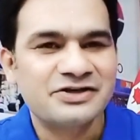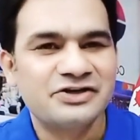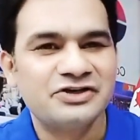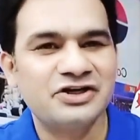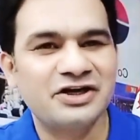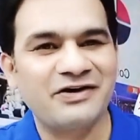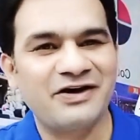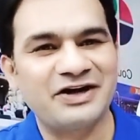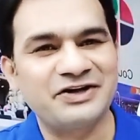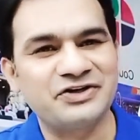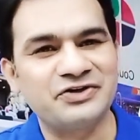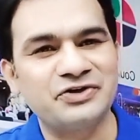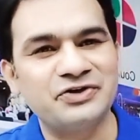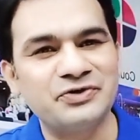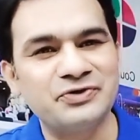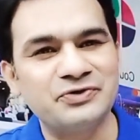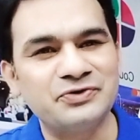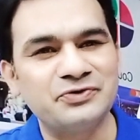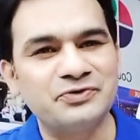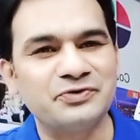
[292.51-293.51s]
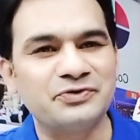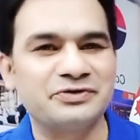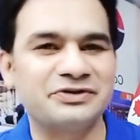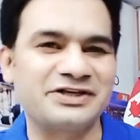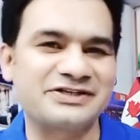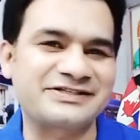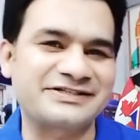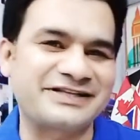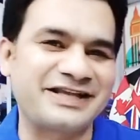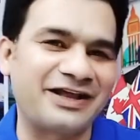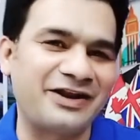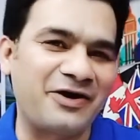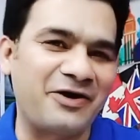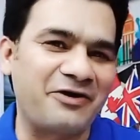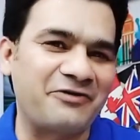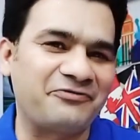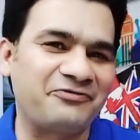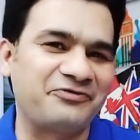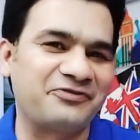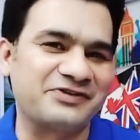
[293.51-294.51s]
You got to do the skill
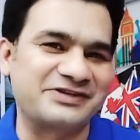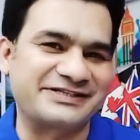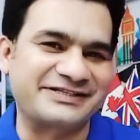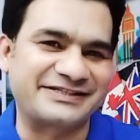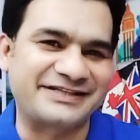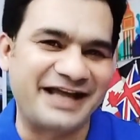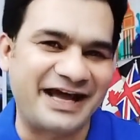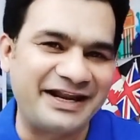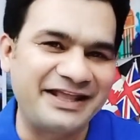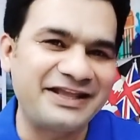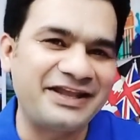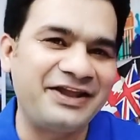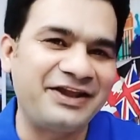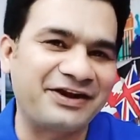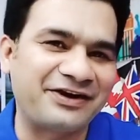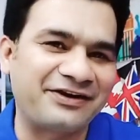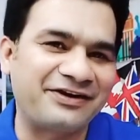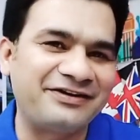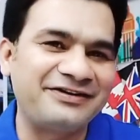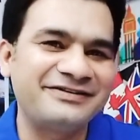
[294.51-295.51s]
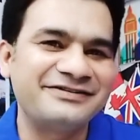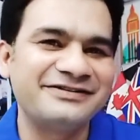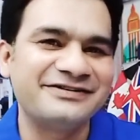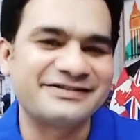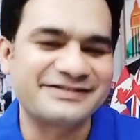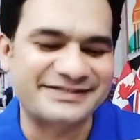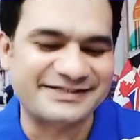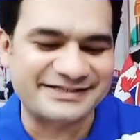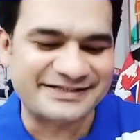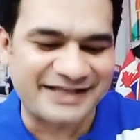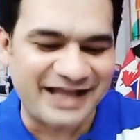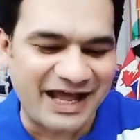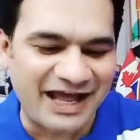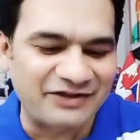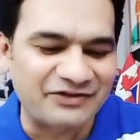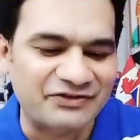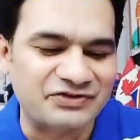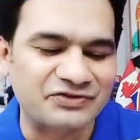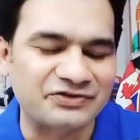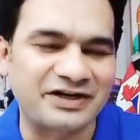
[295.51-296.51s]
of scanning here,
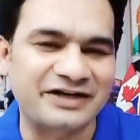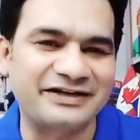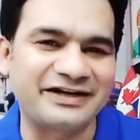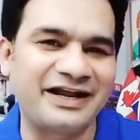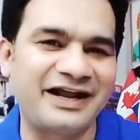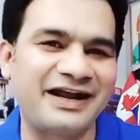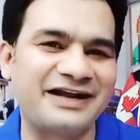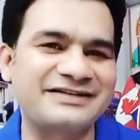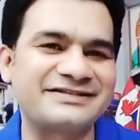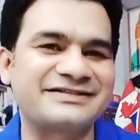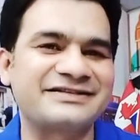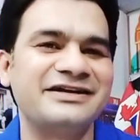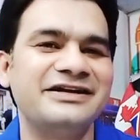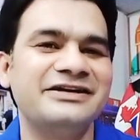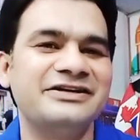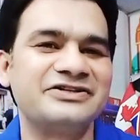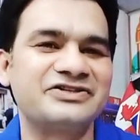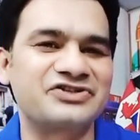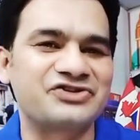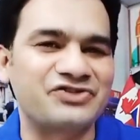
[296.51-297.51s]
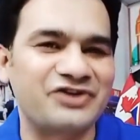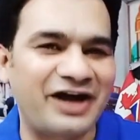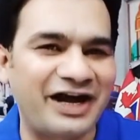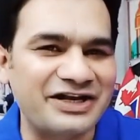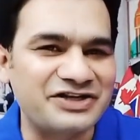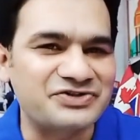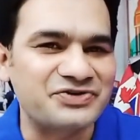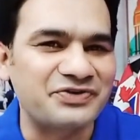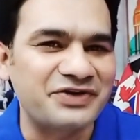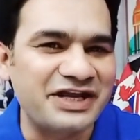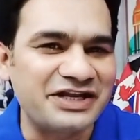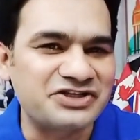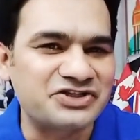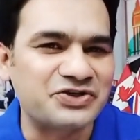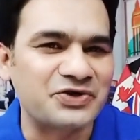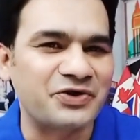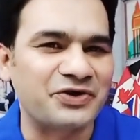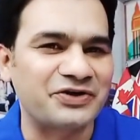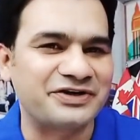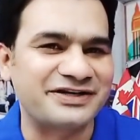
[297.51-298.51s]
scan through the text, Try to reach
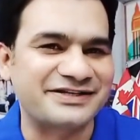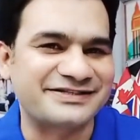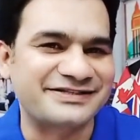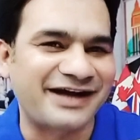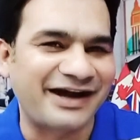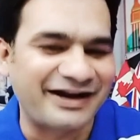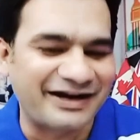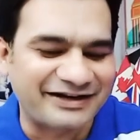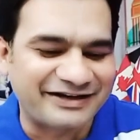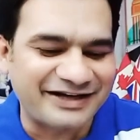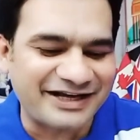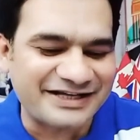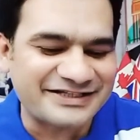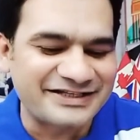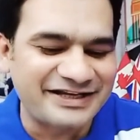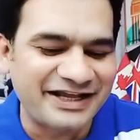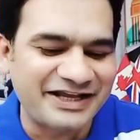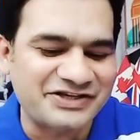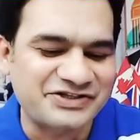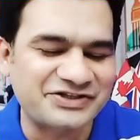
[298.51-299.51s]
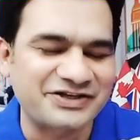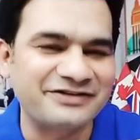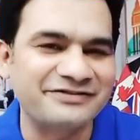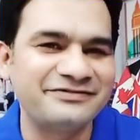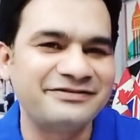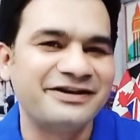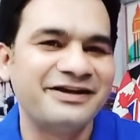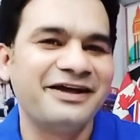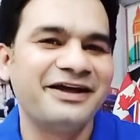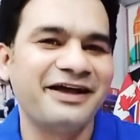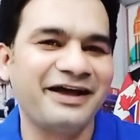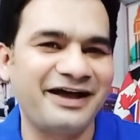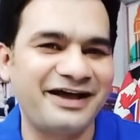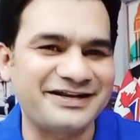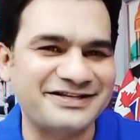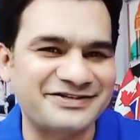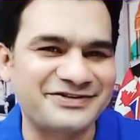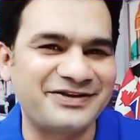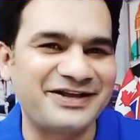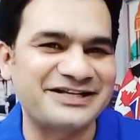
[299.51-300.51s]
your desired destination
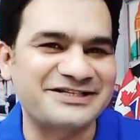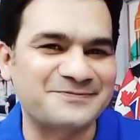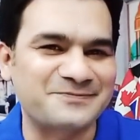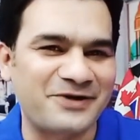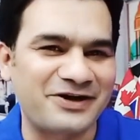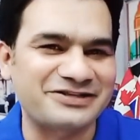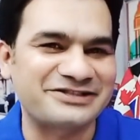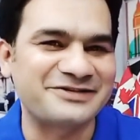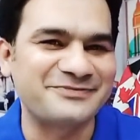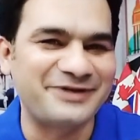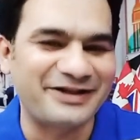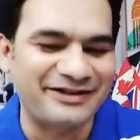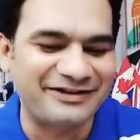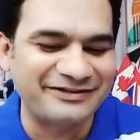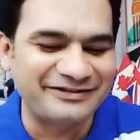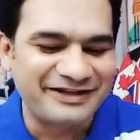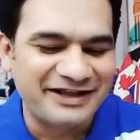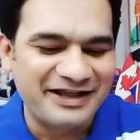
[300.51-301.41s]
as soon as possible